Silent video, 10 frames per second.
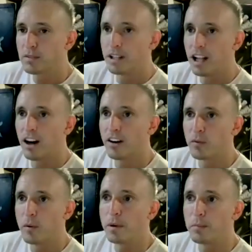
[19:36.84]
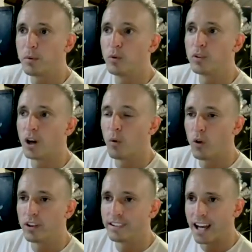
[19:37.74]
me laugh when people go
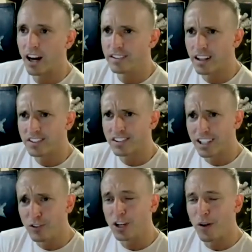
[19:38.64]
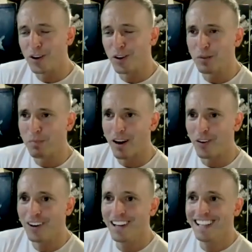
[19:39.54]
on and are still going on about
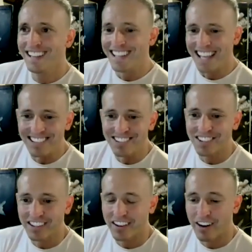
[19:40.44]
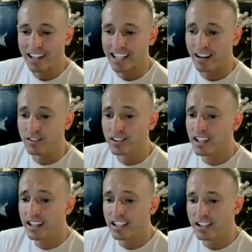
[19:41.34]
the inside of their ad accounts.
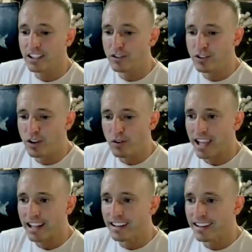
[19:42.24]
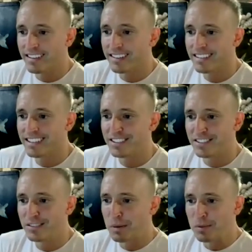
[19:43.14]
You don't get it.
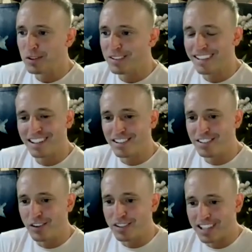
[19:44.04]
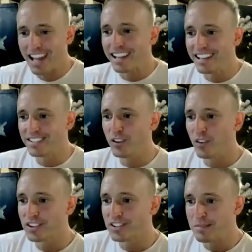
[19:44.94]
People don't get you don't get it. It's not
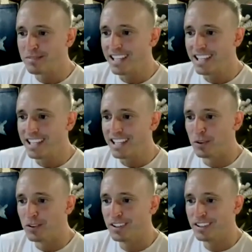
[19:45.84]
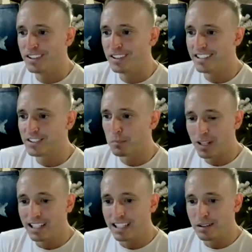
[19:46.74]
the same data anymore. It's
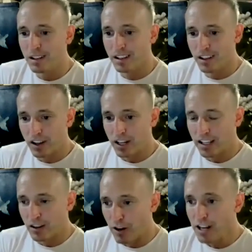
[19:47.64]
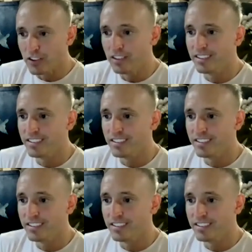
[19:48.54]
completely irrelevant.